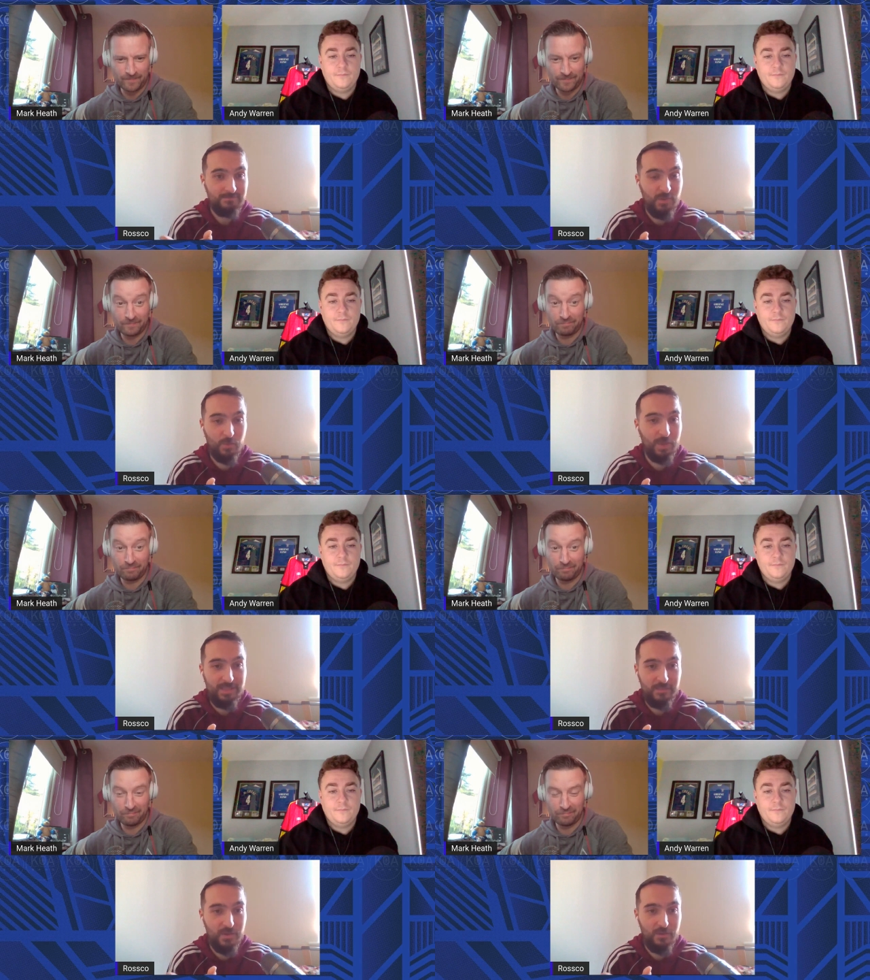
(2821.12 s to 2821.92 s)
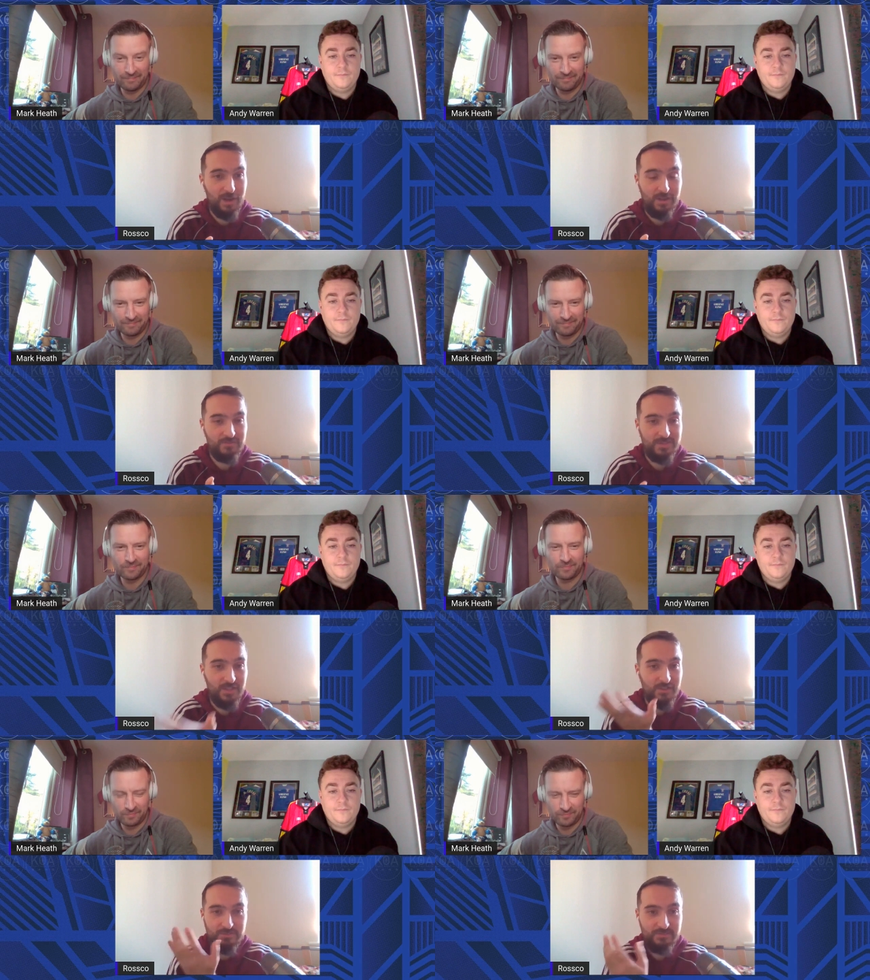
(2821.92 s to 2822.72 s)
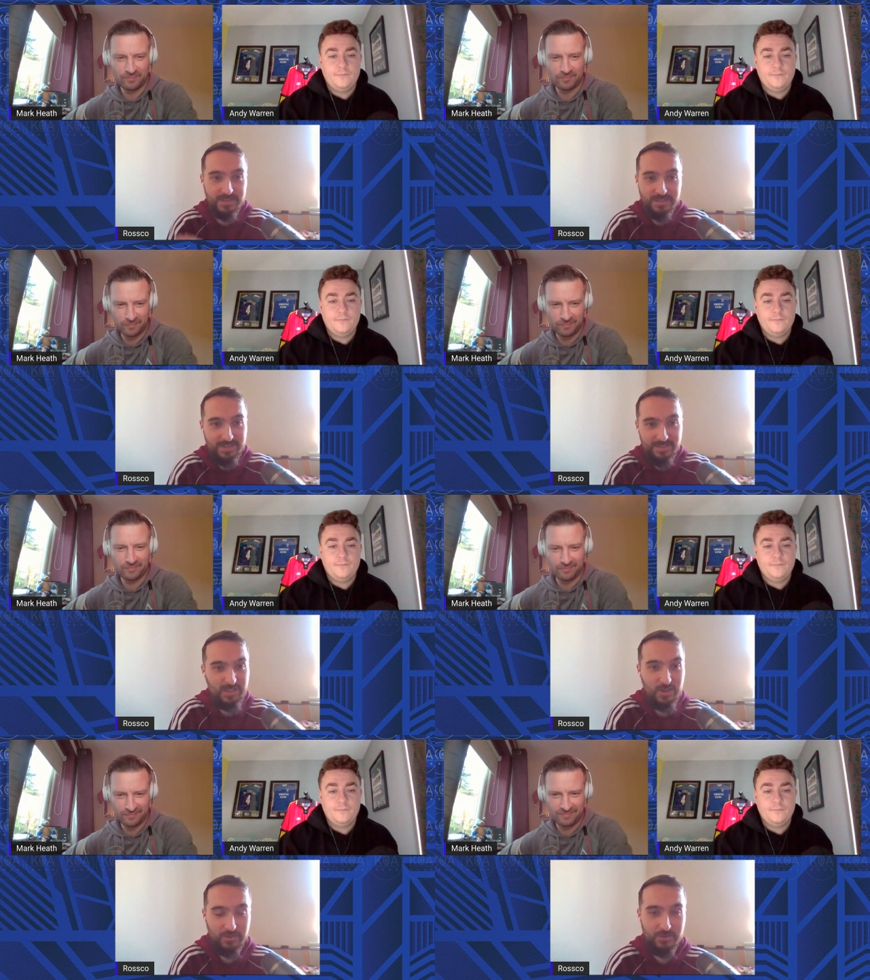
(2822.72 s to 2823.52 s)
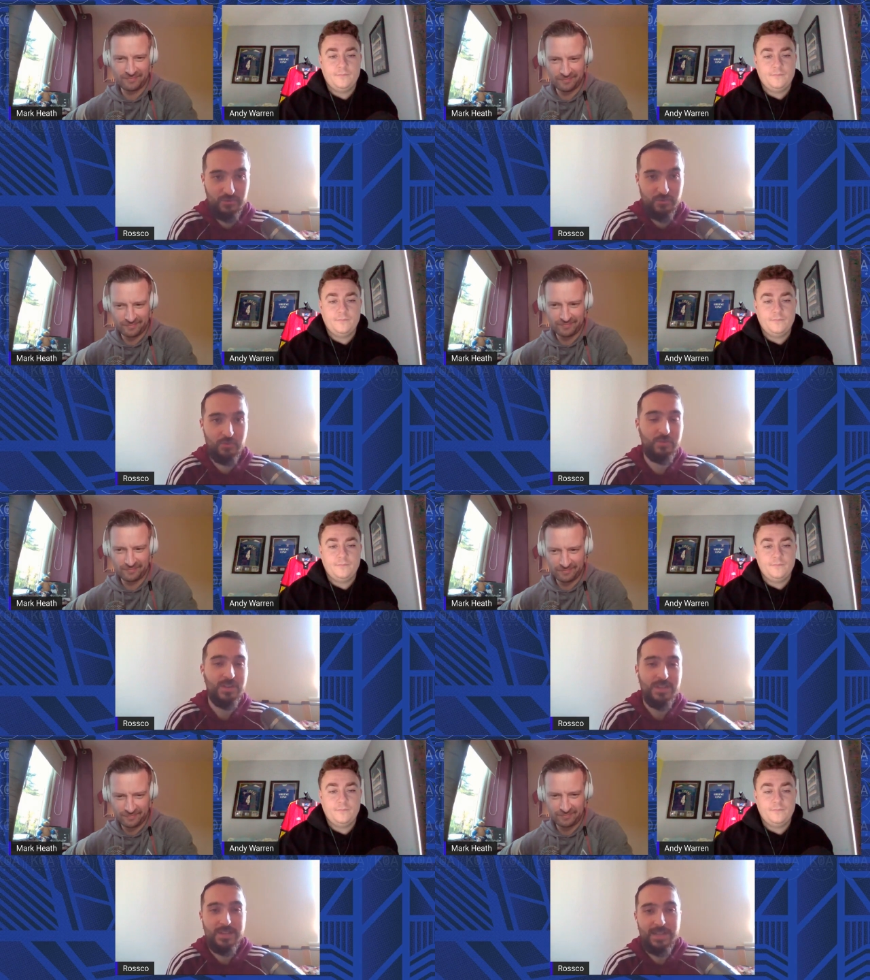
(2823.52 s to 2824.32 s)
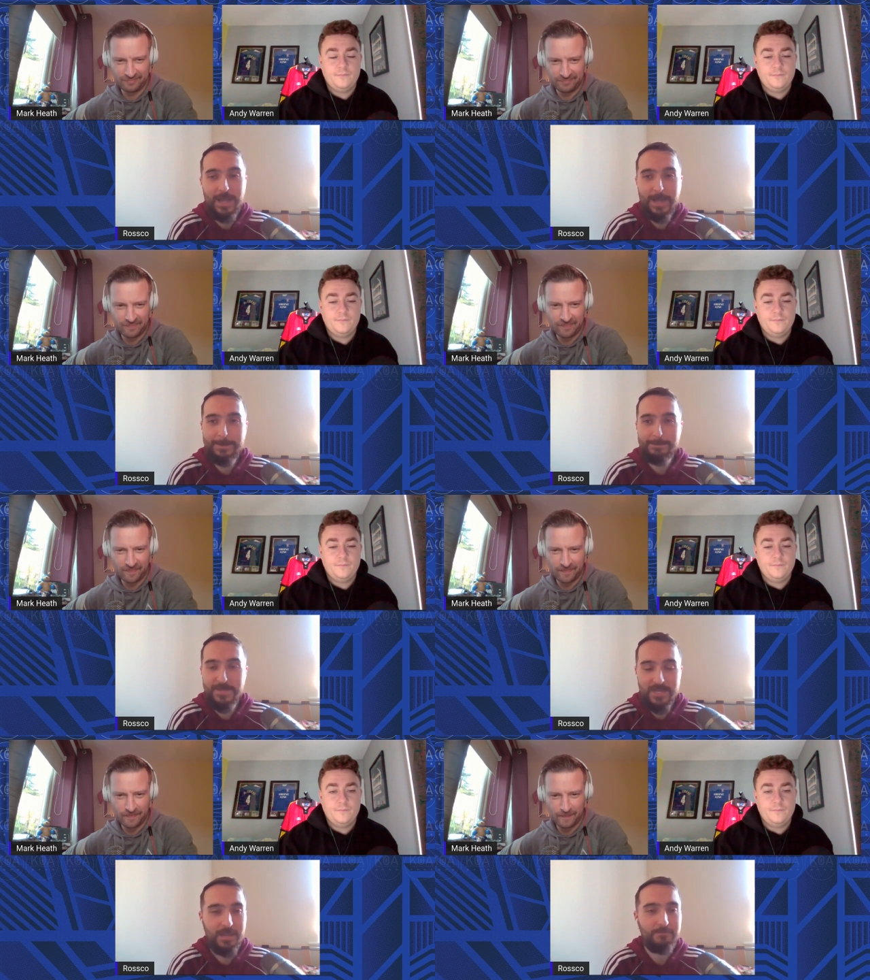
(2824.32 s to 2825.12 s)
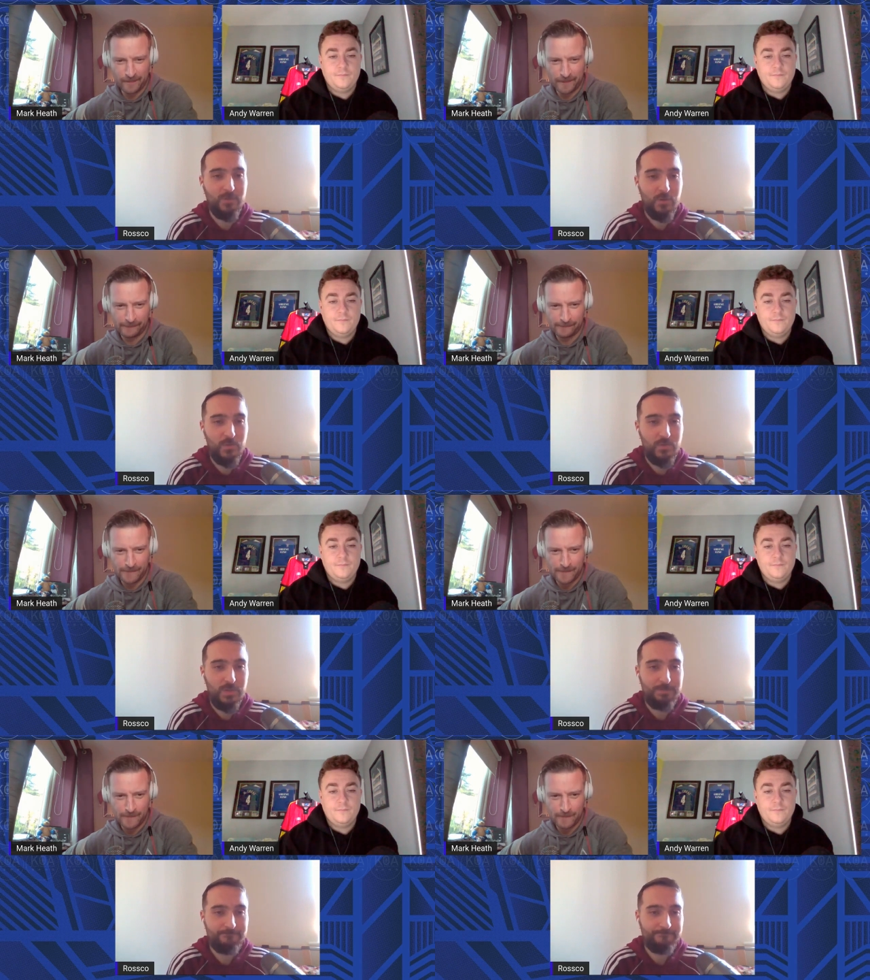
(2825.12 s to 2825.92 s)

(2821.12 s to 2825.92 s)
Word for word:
Speaker 1: by the way, in the third round, so they got a good draw. Look forward to it.